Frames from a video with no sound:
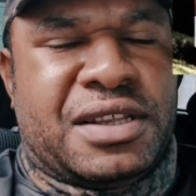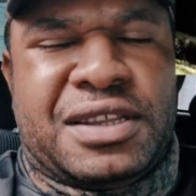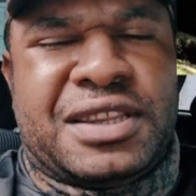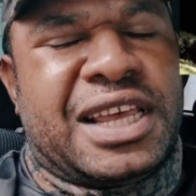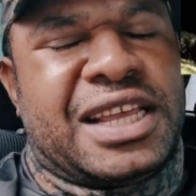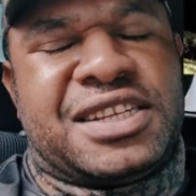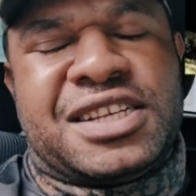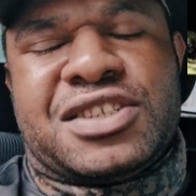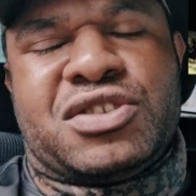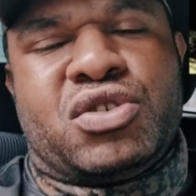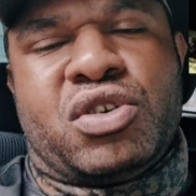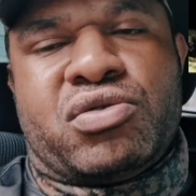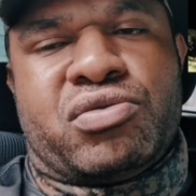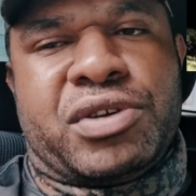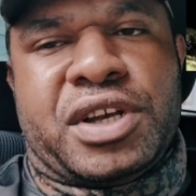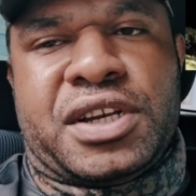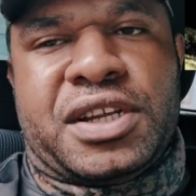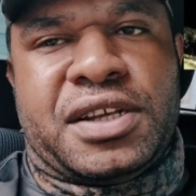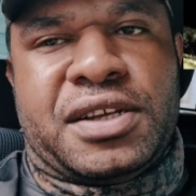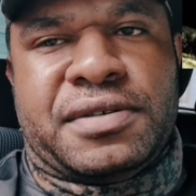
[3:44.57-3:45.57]
they're just not
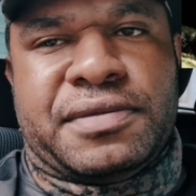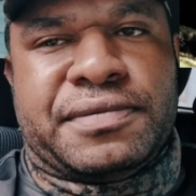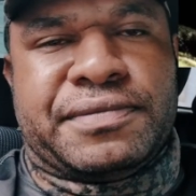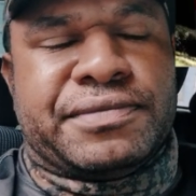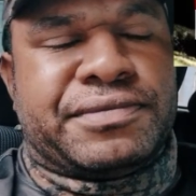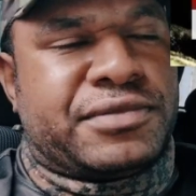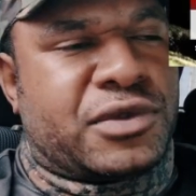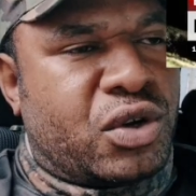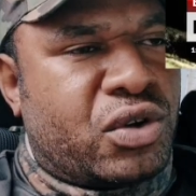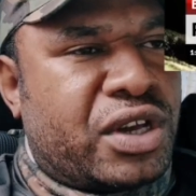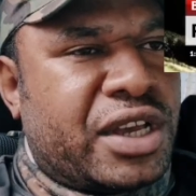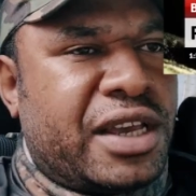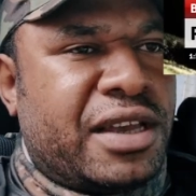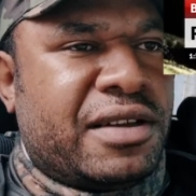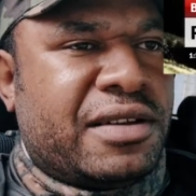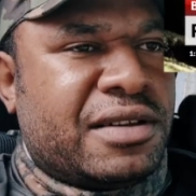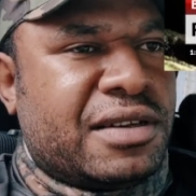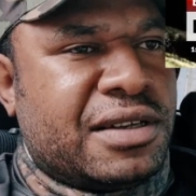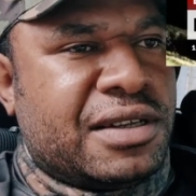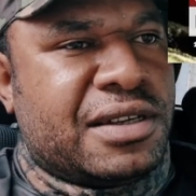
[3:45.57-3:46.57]
ready, okay?
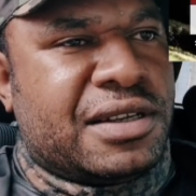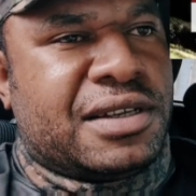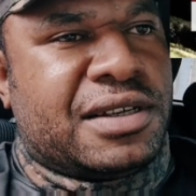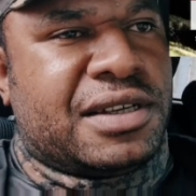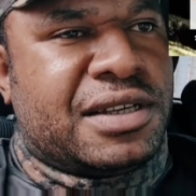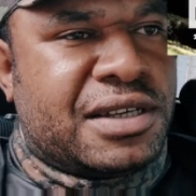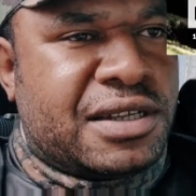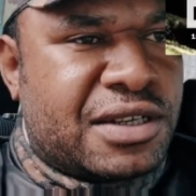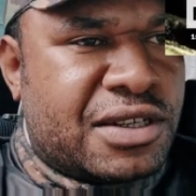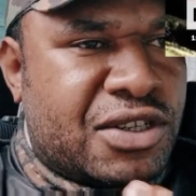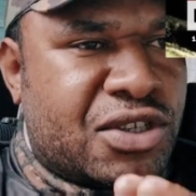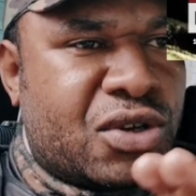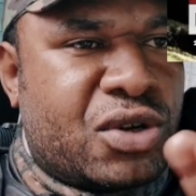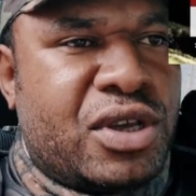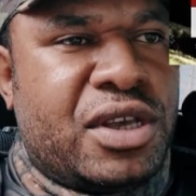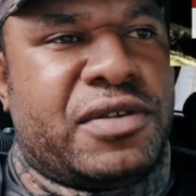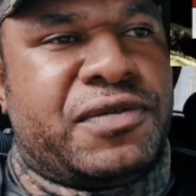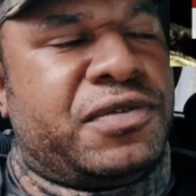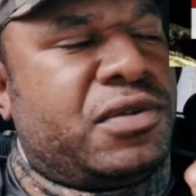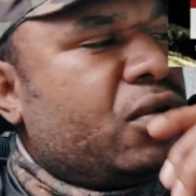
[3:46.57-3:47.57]
So
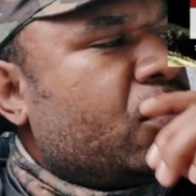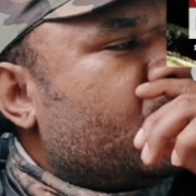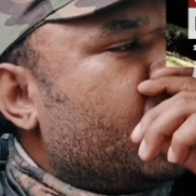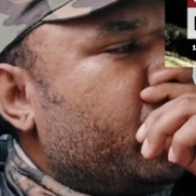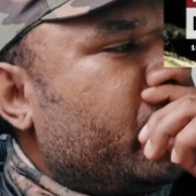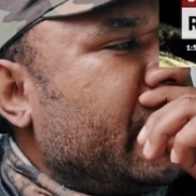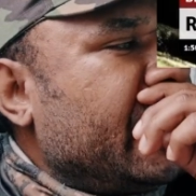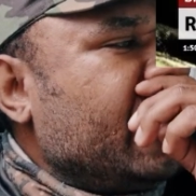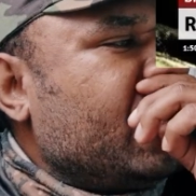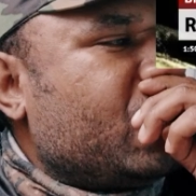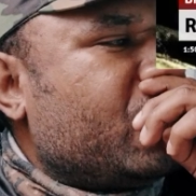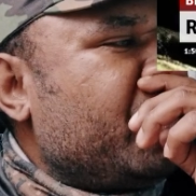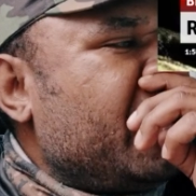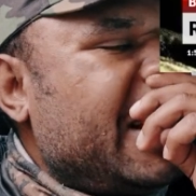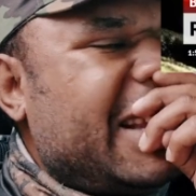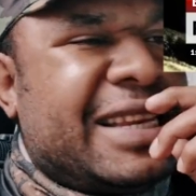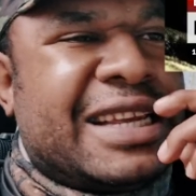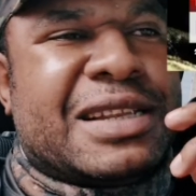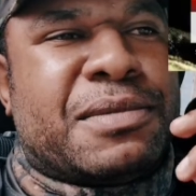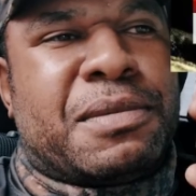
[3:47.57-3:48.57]
if you complain to
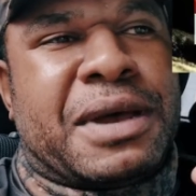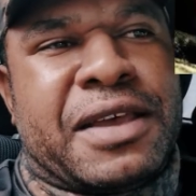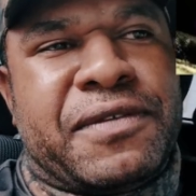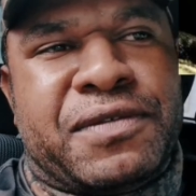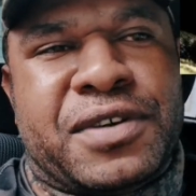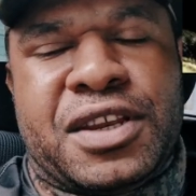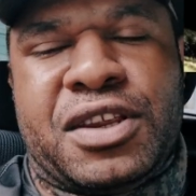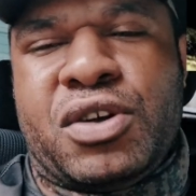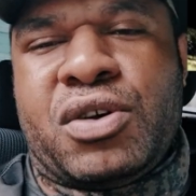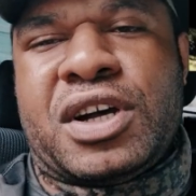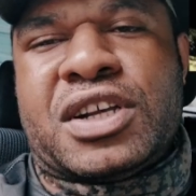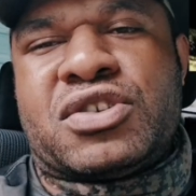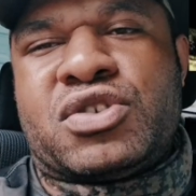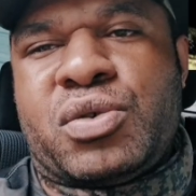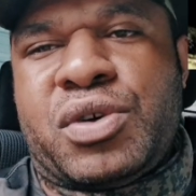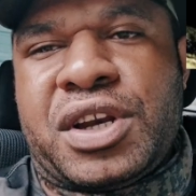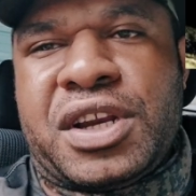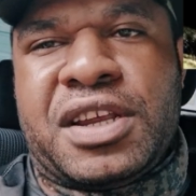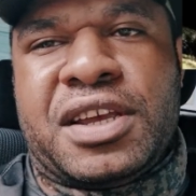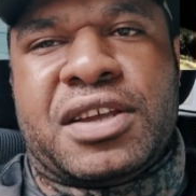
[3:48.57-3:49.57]
me that my video are
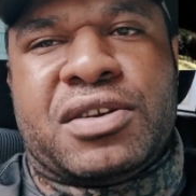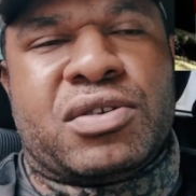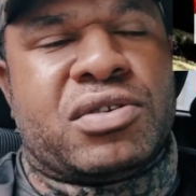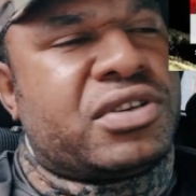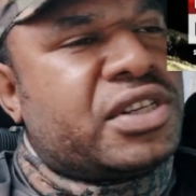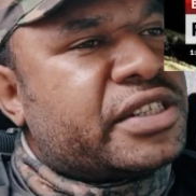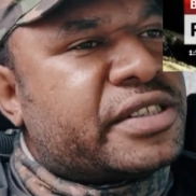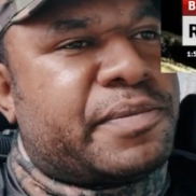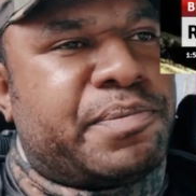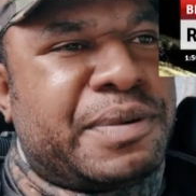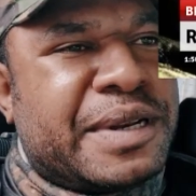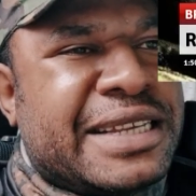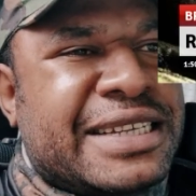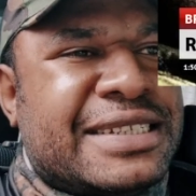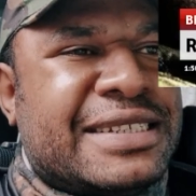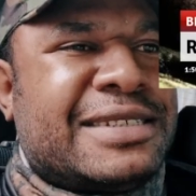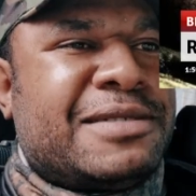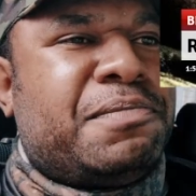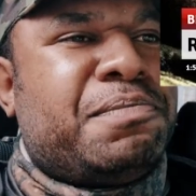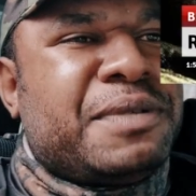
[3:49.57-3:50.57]
swearing and all this,
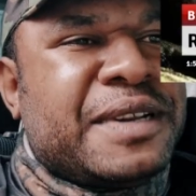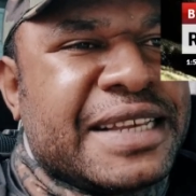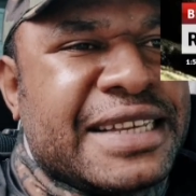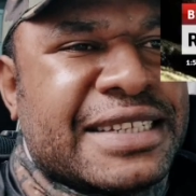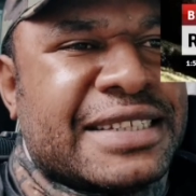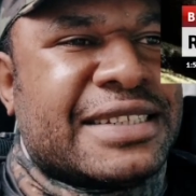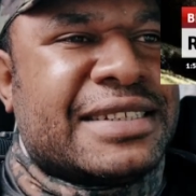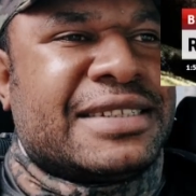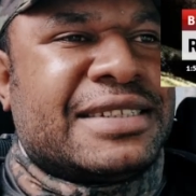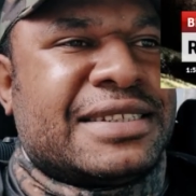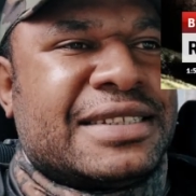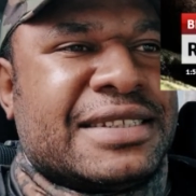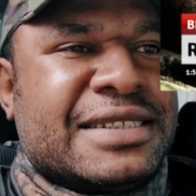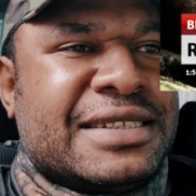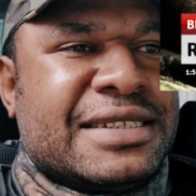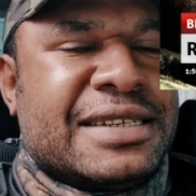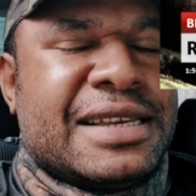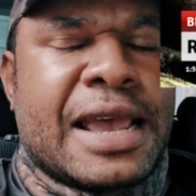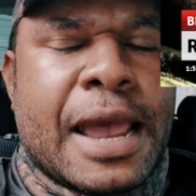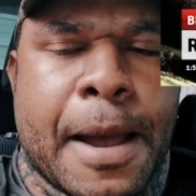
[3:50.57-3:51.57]
please
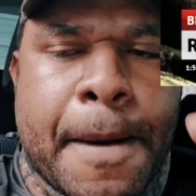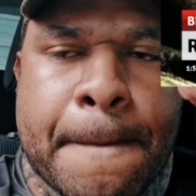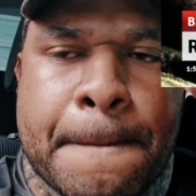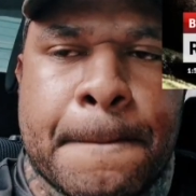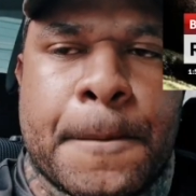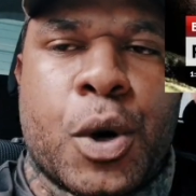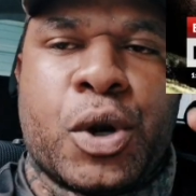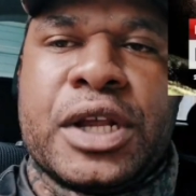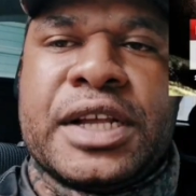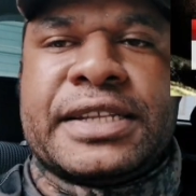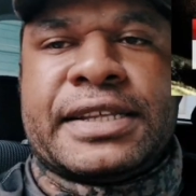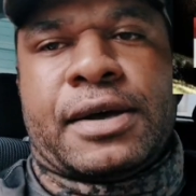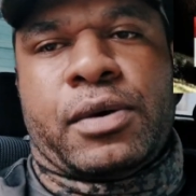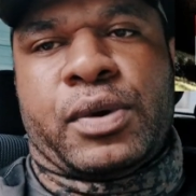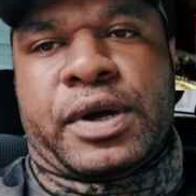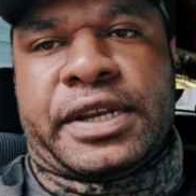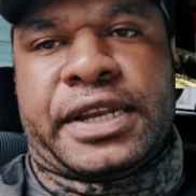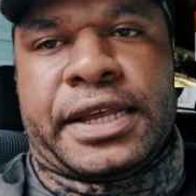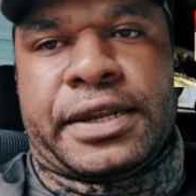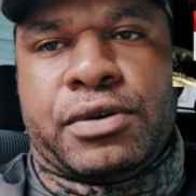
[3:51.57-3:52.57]
monitor
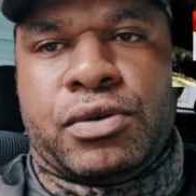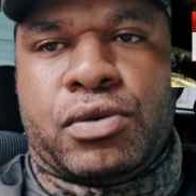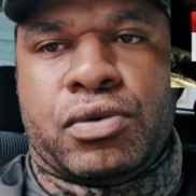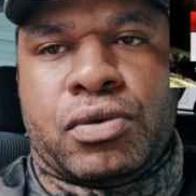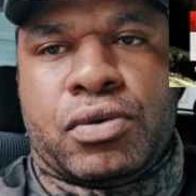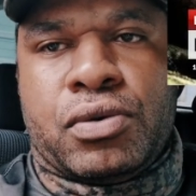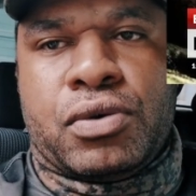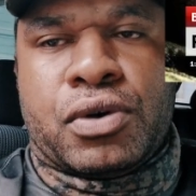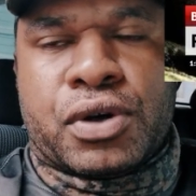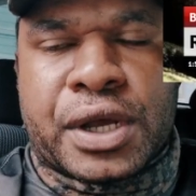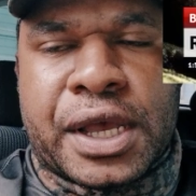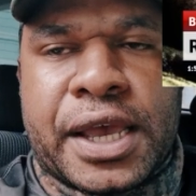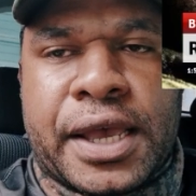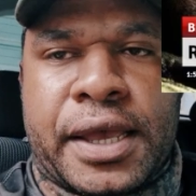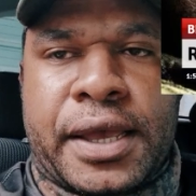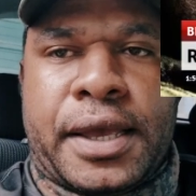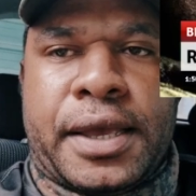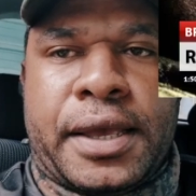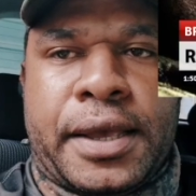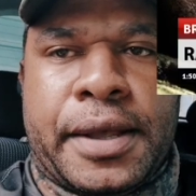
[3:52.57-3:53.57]
what they do, okay?
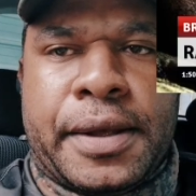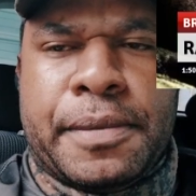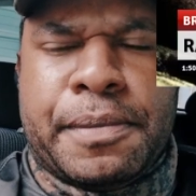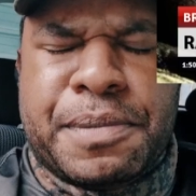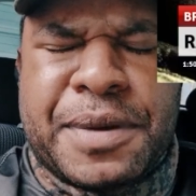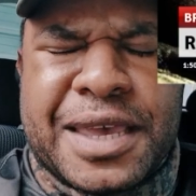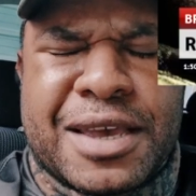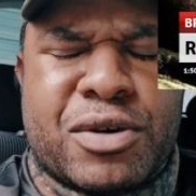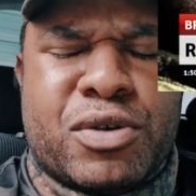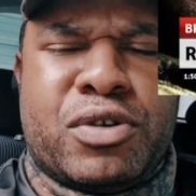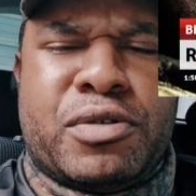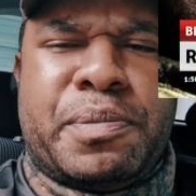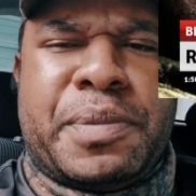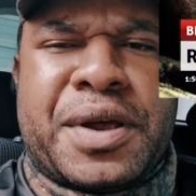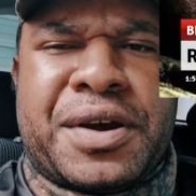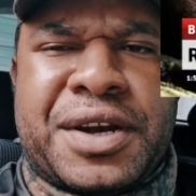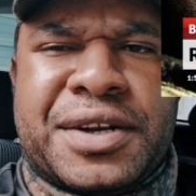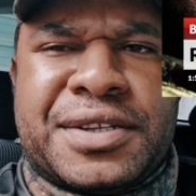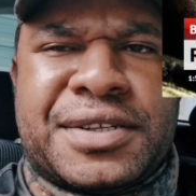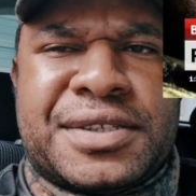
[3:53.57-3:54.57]
Be a good
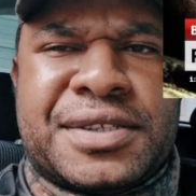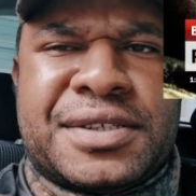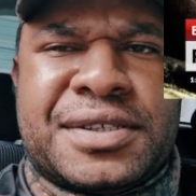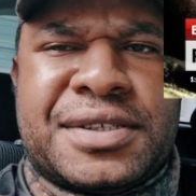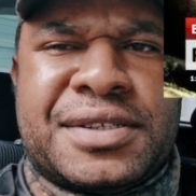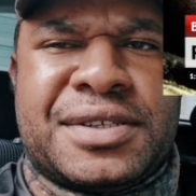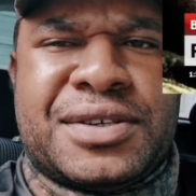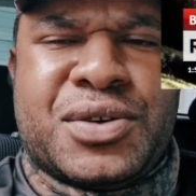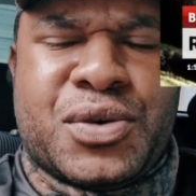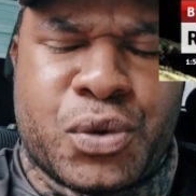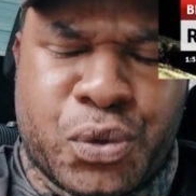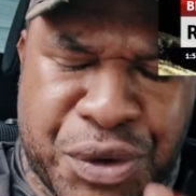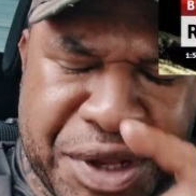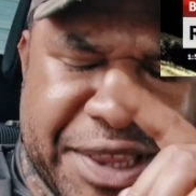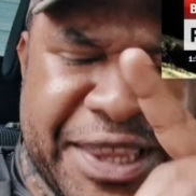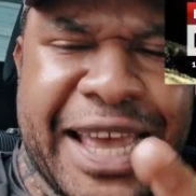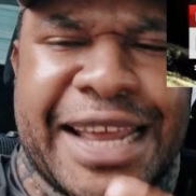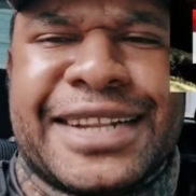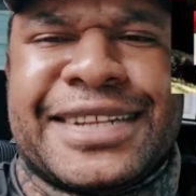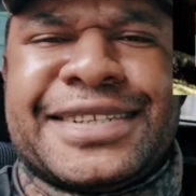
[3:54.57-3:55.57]
parent.
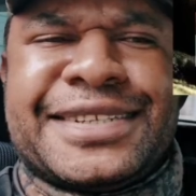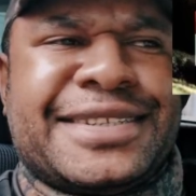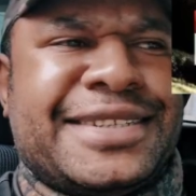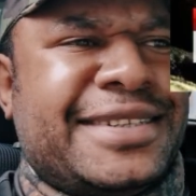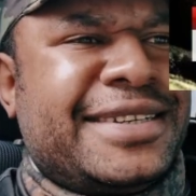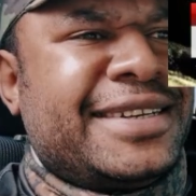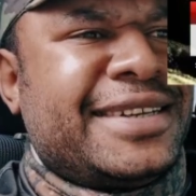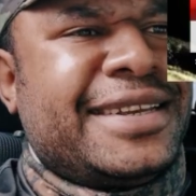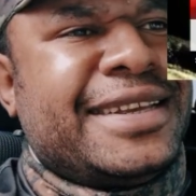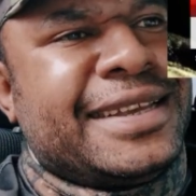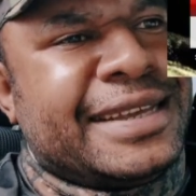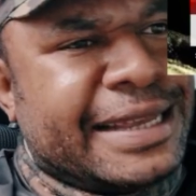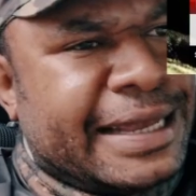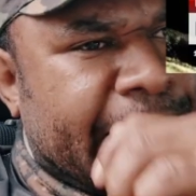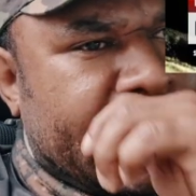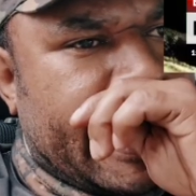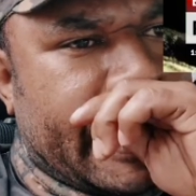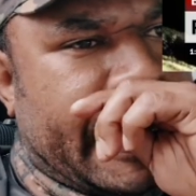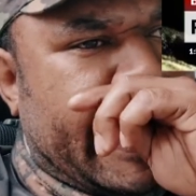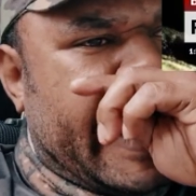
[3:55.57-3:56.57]
With that,
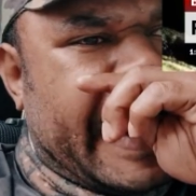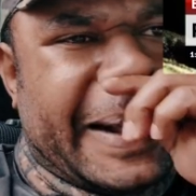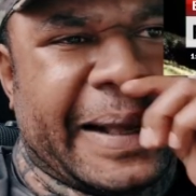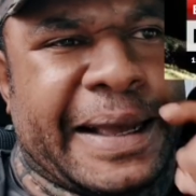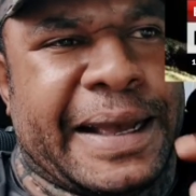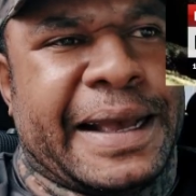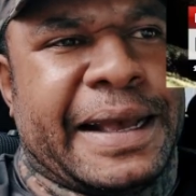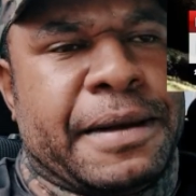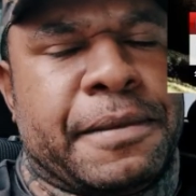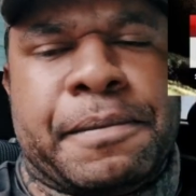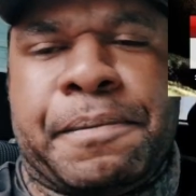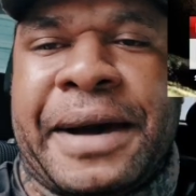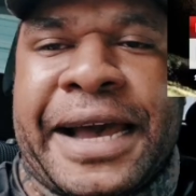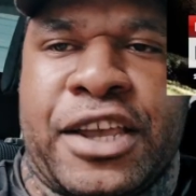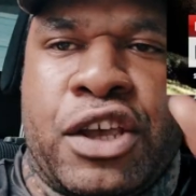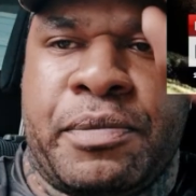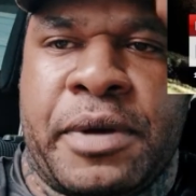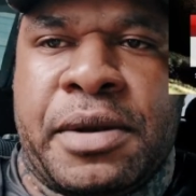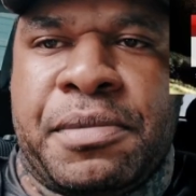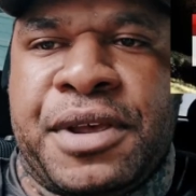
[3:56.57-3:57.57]
bye, human